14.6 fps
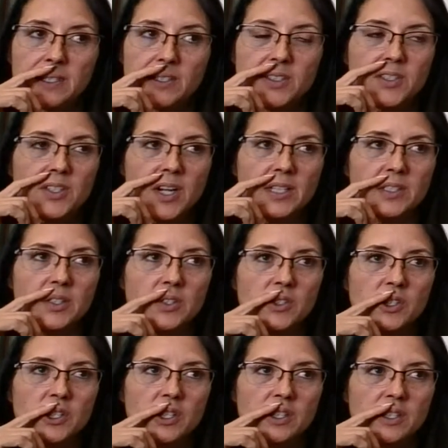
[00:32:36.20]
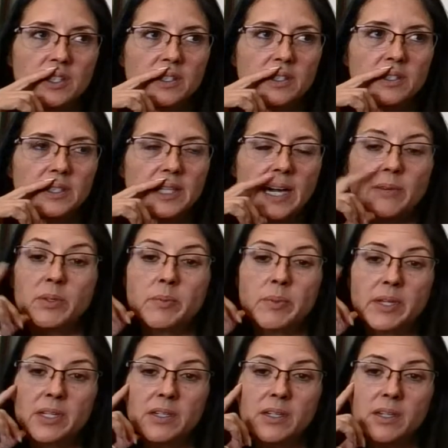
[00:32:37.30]
sausage. That would
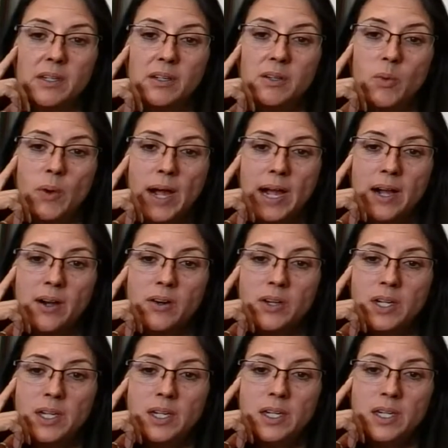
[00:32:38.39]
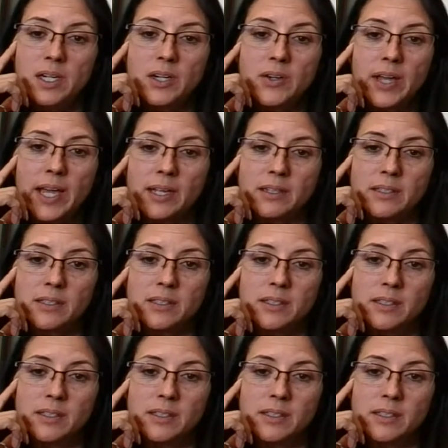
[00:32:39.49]
be good. Oh, wow. Okay.